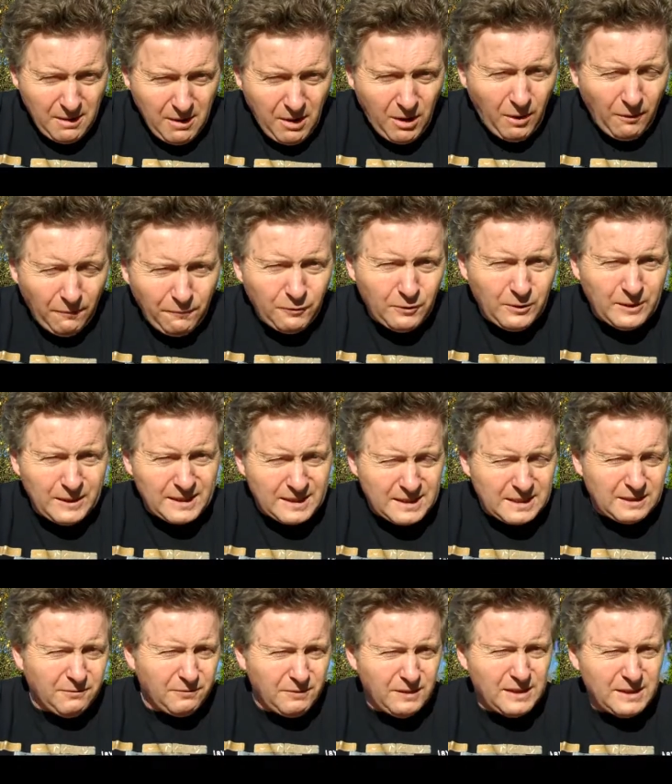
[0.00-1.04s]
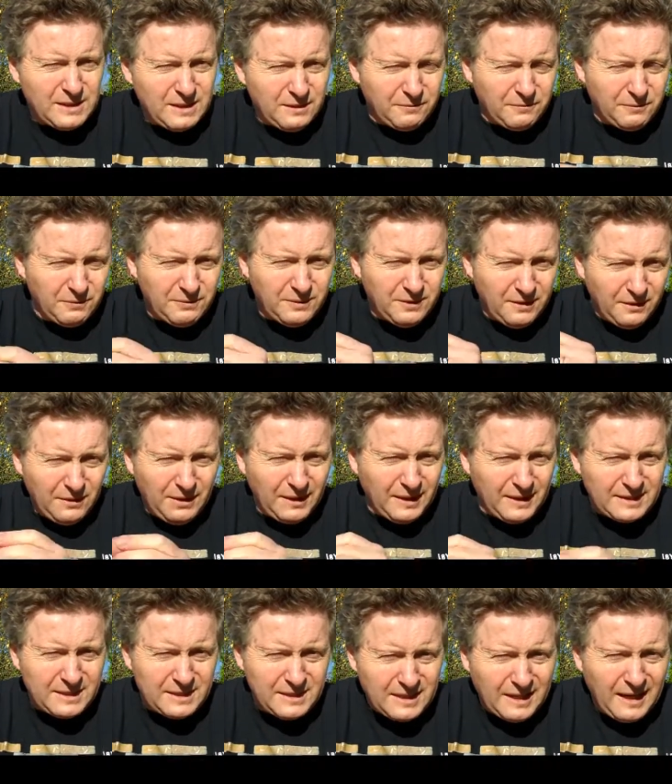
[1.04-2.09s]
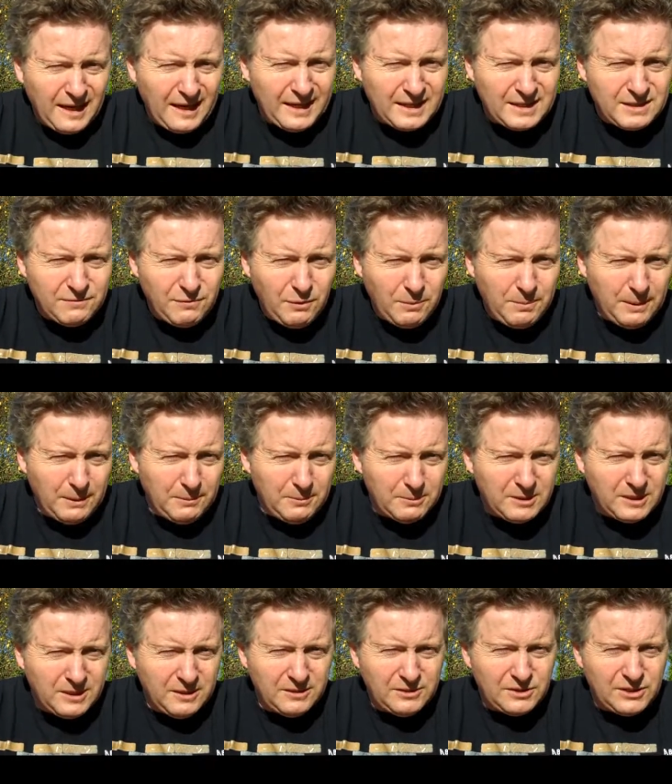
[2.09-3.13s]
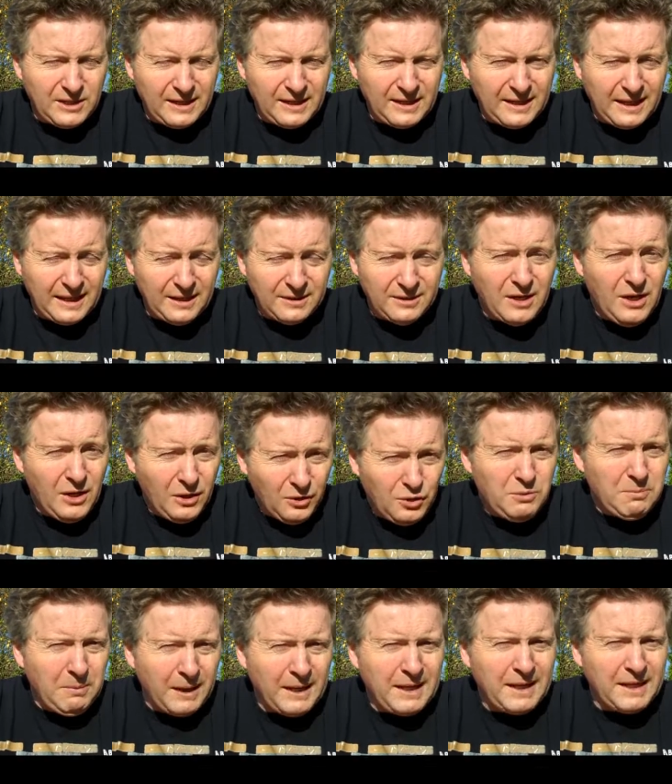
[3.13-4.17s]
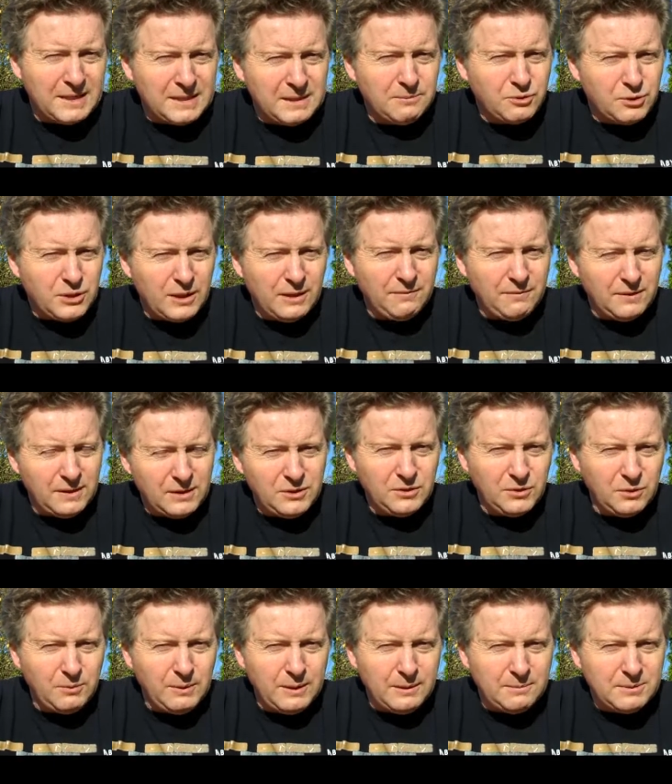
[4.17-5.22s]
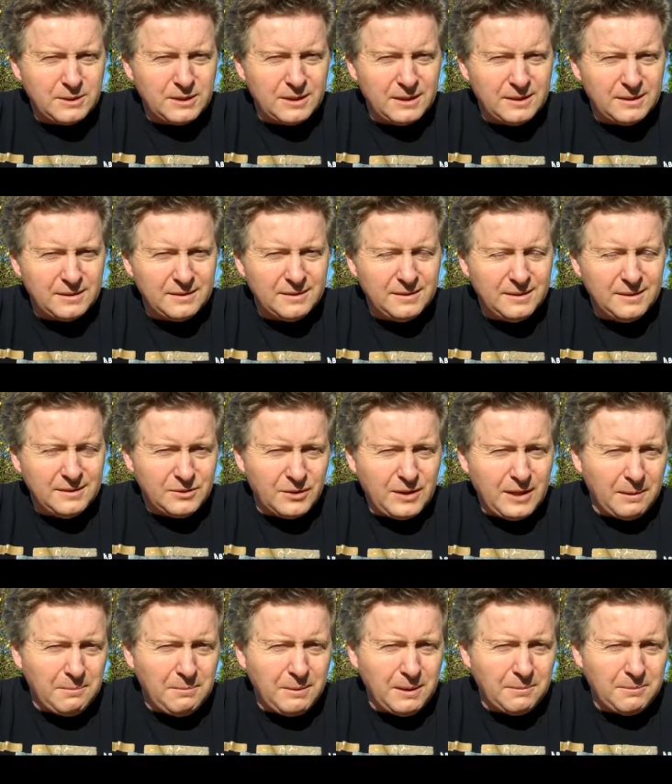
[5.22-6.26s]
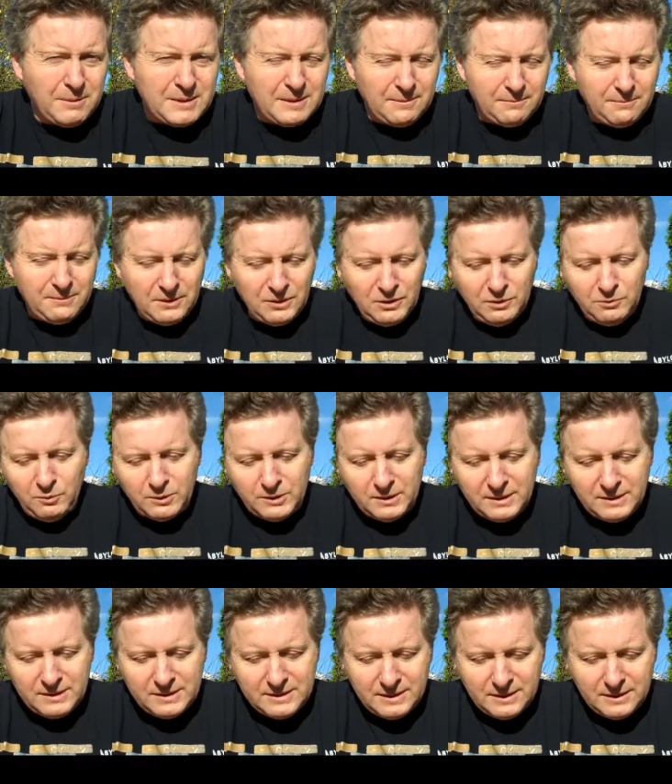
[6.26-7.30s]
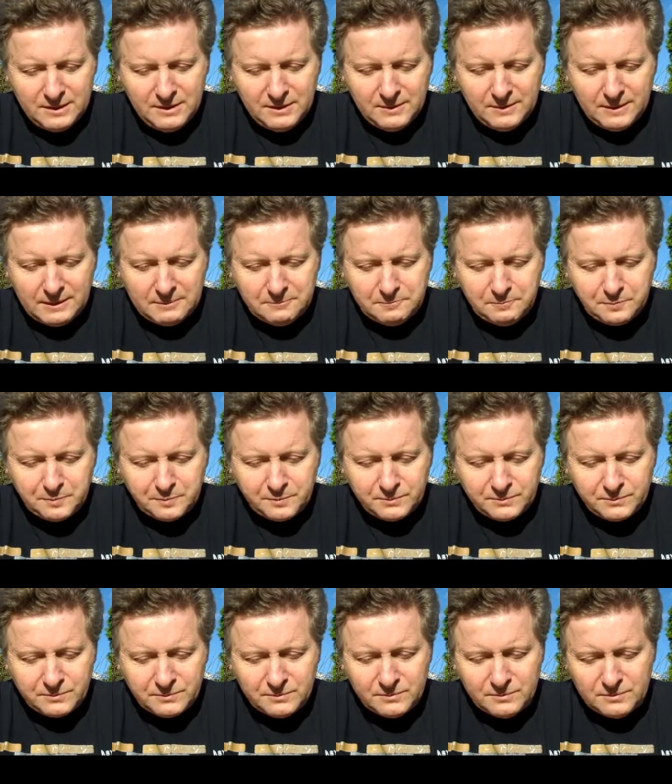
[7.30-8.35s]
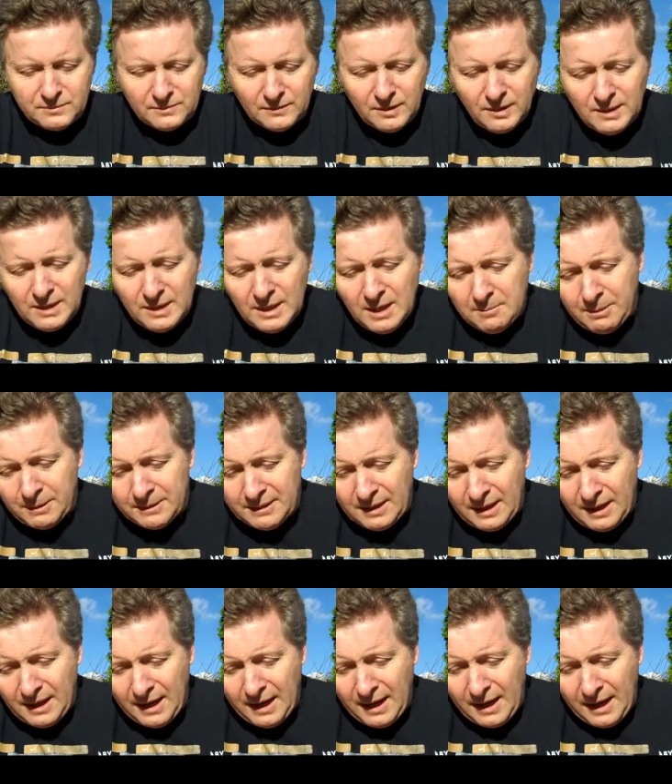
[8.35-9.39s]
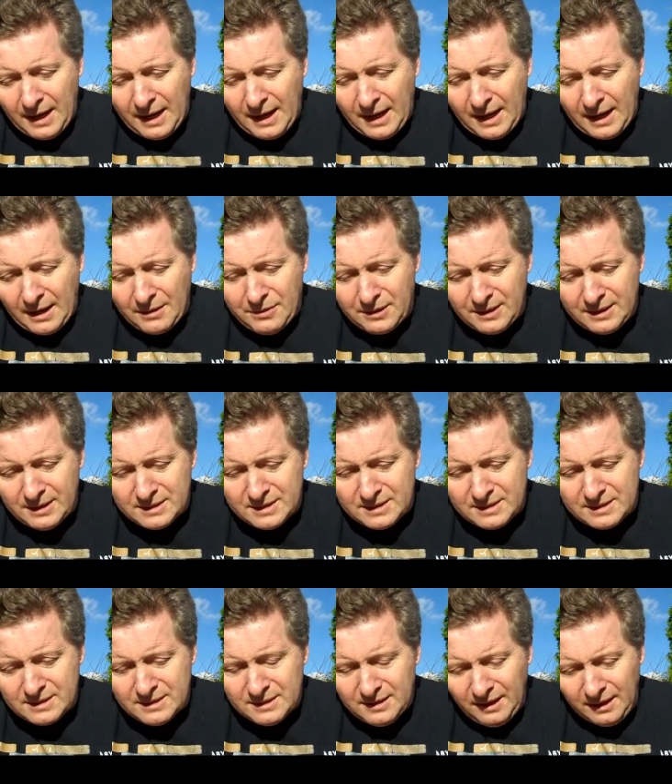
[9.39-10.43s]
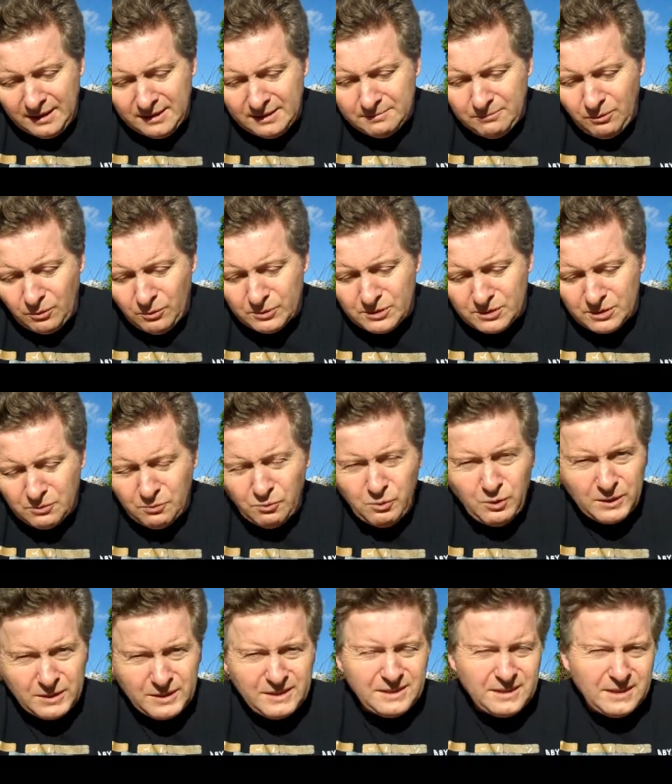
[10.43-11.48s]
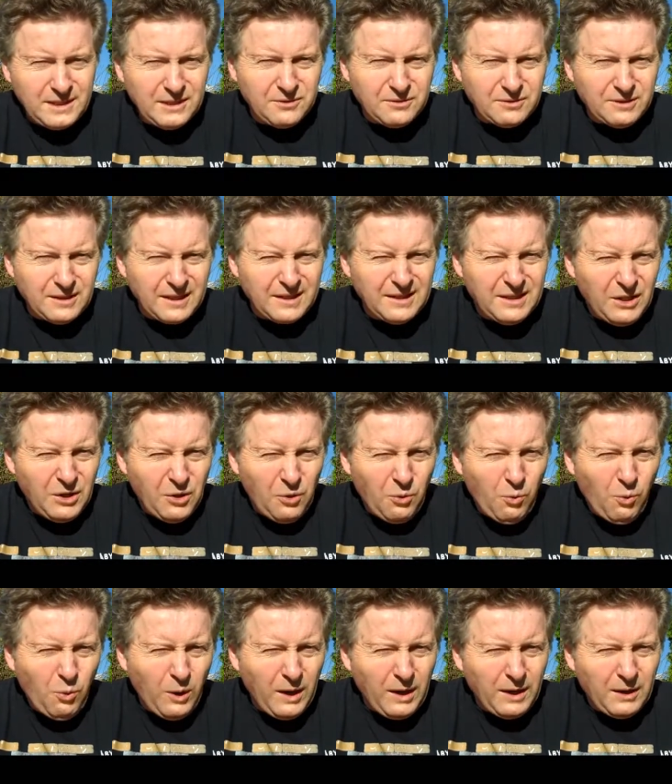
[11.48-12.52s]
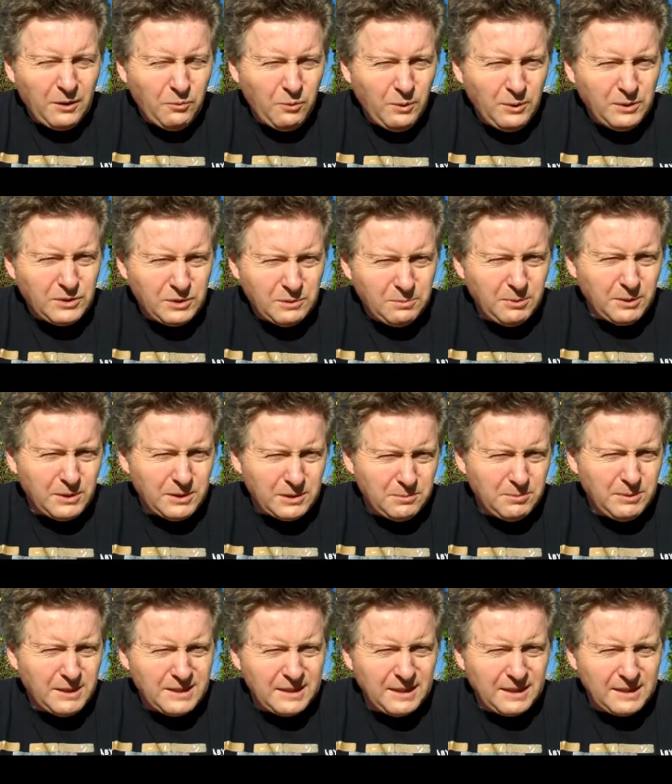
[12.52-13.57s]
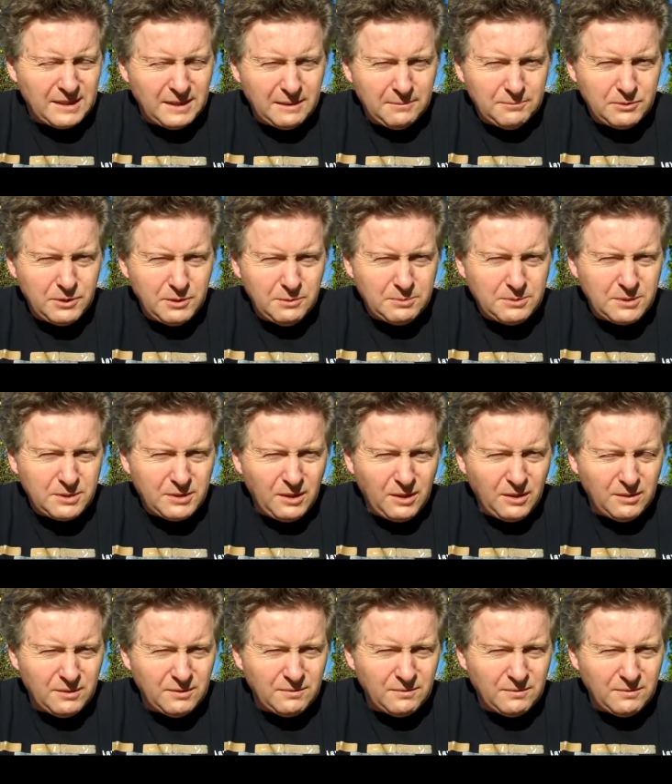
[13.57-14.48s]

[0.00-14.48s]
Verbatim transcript: offering some of these different things as links for people to go and check it out, you might get some traffic to your website. So that might be something you want to consider doing. But I think it's also worth considering why we should possibly set up groups on